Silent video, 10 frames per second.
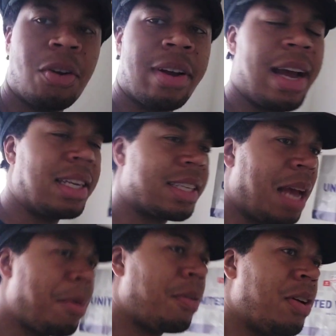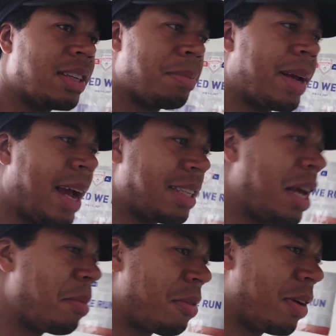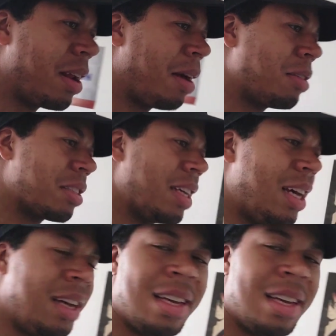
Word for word: Luca kind of just came off here as a big-ass anime fan, honestly.